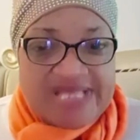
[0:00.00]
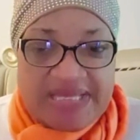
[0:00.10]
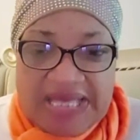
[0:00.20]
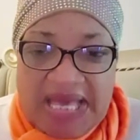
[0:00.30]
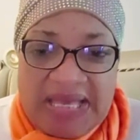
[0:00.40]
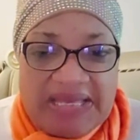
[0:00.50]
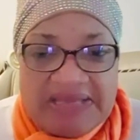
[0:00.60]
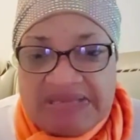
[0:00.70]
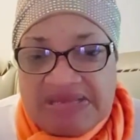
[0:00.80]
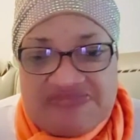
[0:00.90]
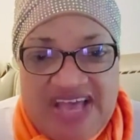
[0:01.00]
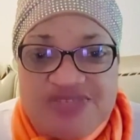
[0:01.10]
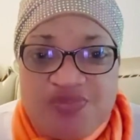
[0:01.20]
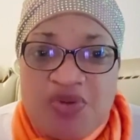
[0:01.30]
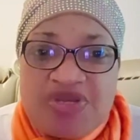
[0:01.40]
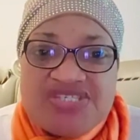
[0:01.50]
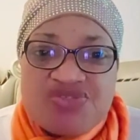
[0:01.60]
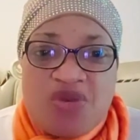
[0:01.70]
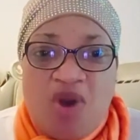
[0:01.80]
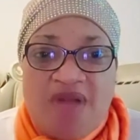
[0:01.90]
Yeah, Facebook is
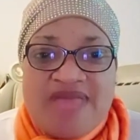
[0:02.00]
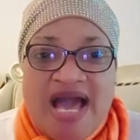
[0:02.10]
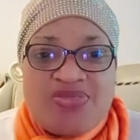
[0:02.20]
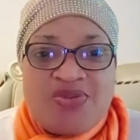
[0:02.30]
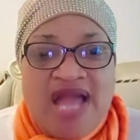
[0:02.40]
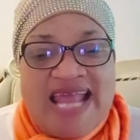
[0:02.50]
doing what they are doing.